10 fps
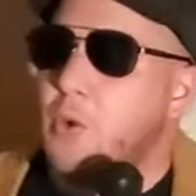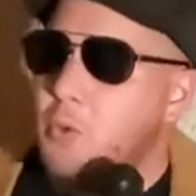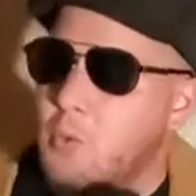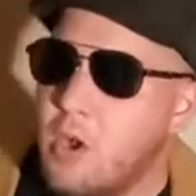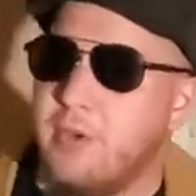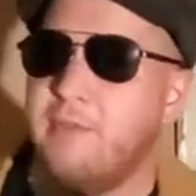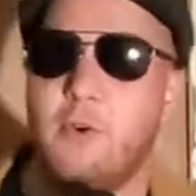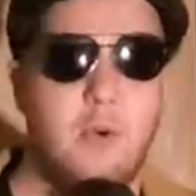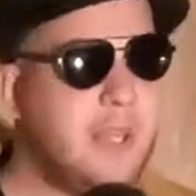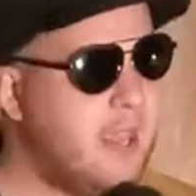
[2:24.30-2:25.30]
wonderful
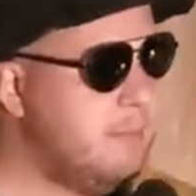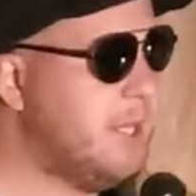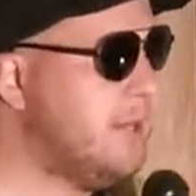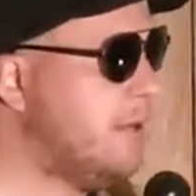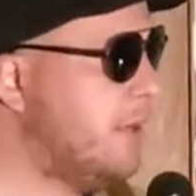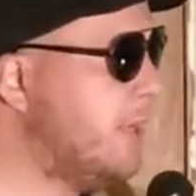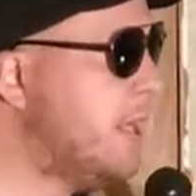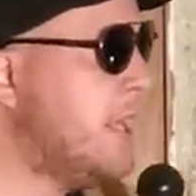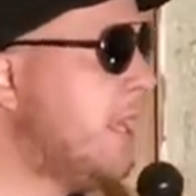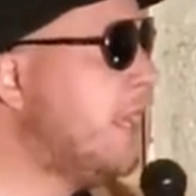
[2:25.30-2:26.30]
what they've been doing.
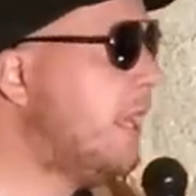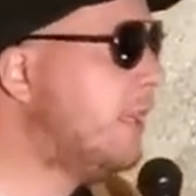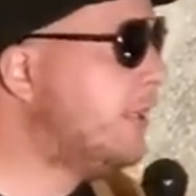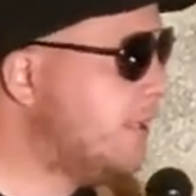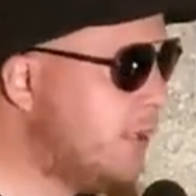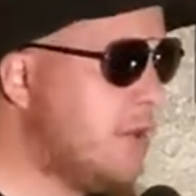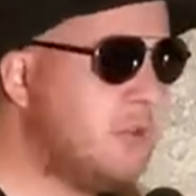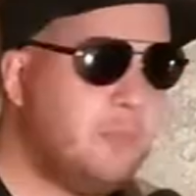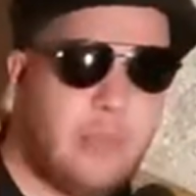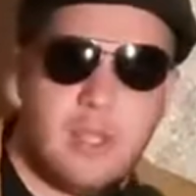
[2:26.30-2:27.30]
And, you
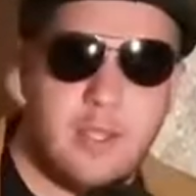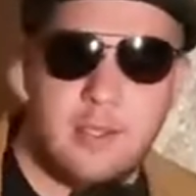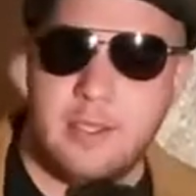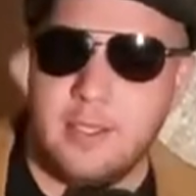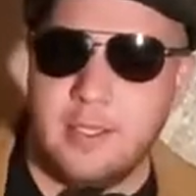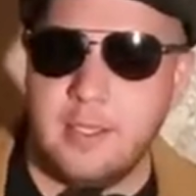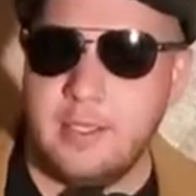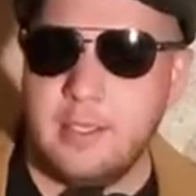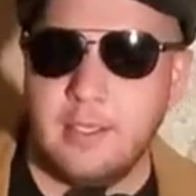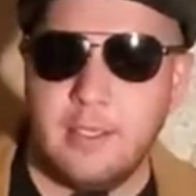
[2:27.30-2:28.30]
know,
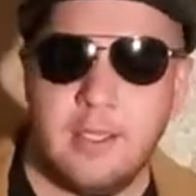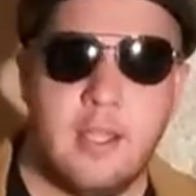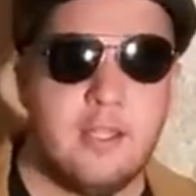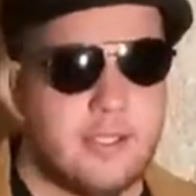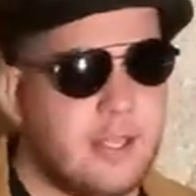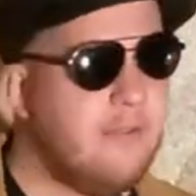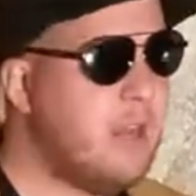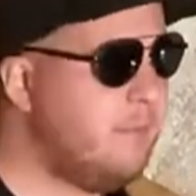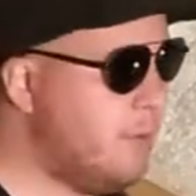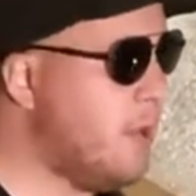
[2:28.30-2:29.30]
let's give it
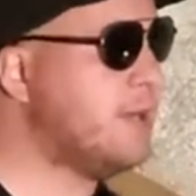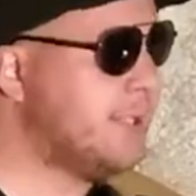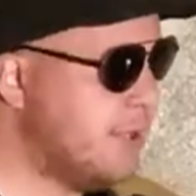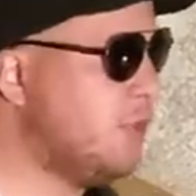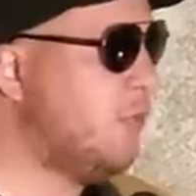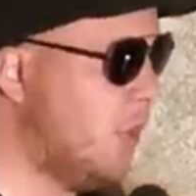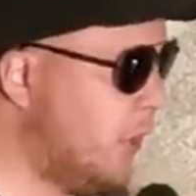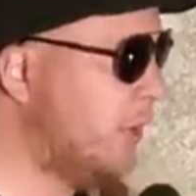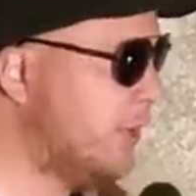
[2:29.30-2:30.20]
up for our essential workers,